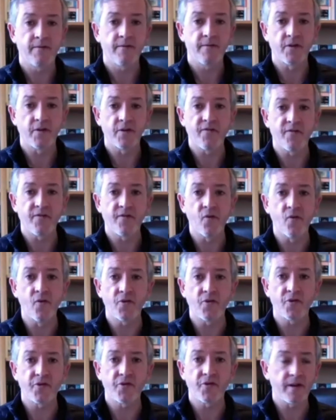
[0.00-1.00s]
the
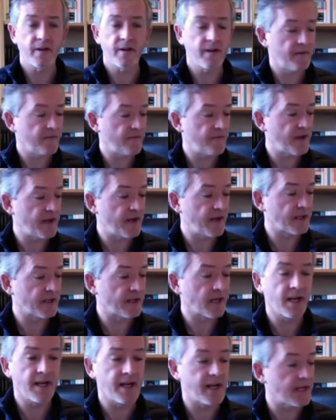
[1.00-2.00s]
fourth finger to
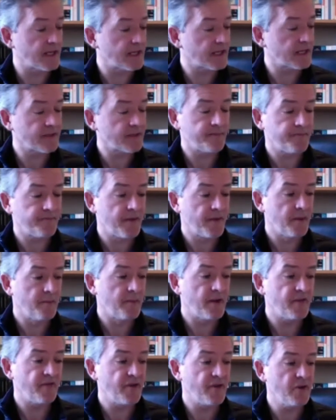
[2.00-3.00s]
gliss.
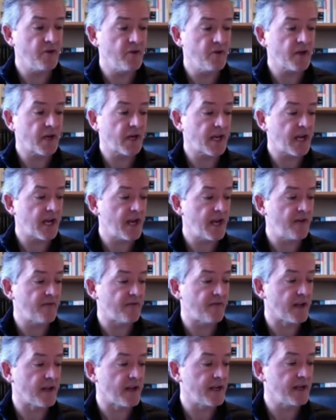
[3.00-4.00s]
But if you look
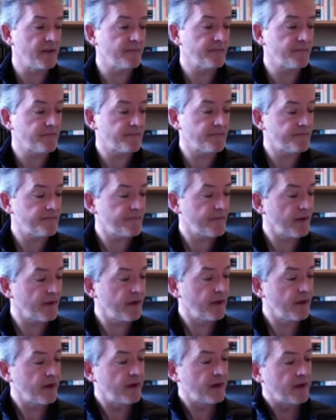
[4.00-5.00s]
carefully,
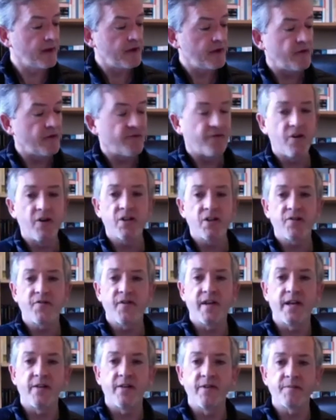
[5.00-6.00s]
your first
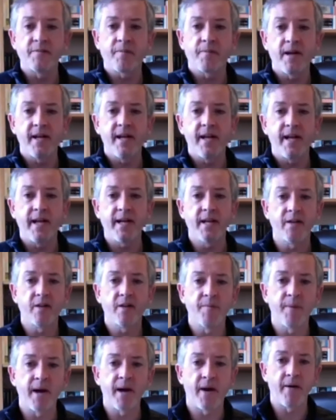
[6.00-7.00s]
finger is playing
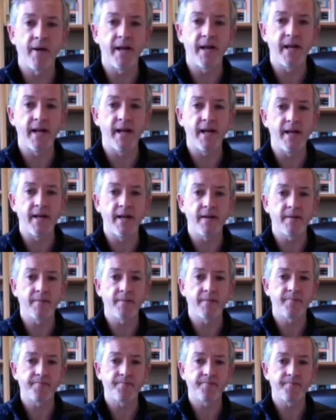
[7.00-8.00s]
the barre here.
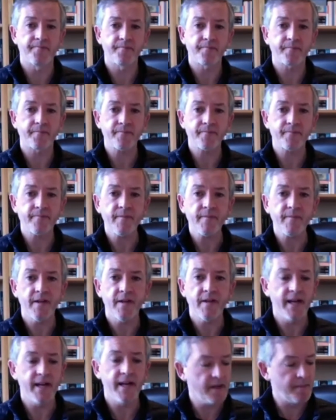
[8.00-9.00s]

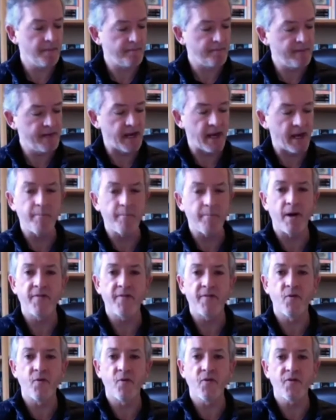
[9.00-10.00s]
In a minute, my
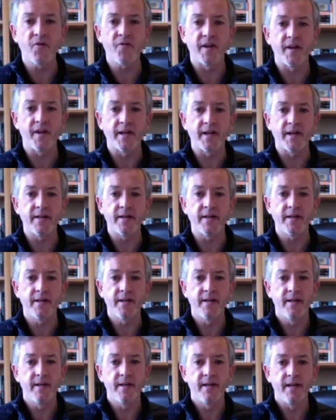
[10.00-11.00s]
fourth finger
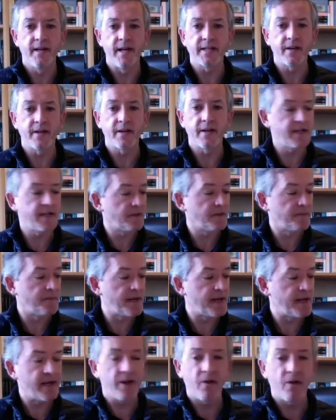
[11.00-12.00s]
is going to
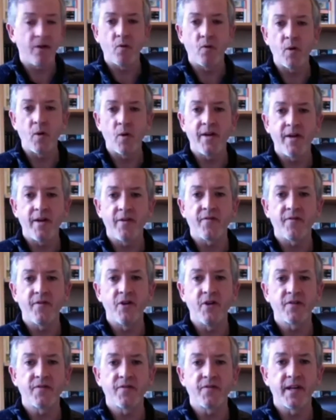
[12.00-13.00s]
be where the
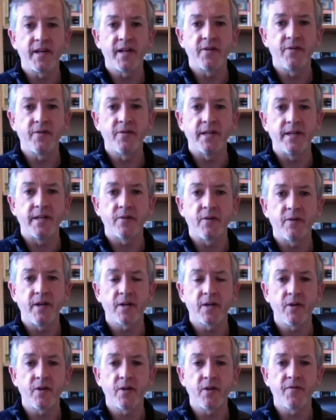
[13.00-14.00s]
first finger is. So I
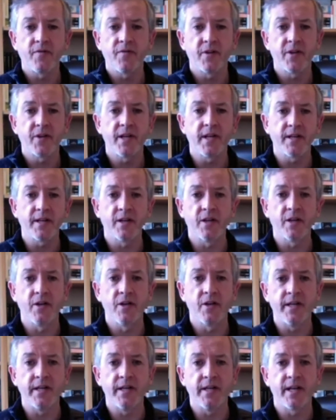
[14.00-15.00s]
quite often think this a
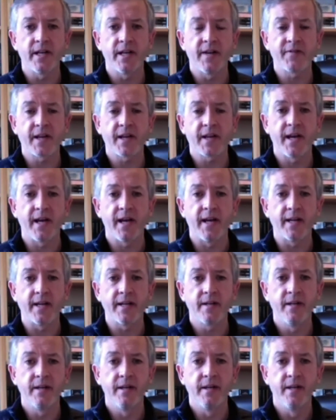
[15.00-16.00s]
lot in the left
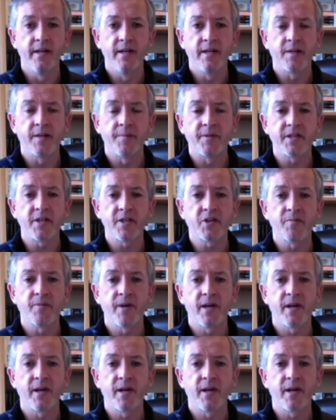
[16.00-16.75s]
hand. To position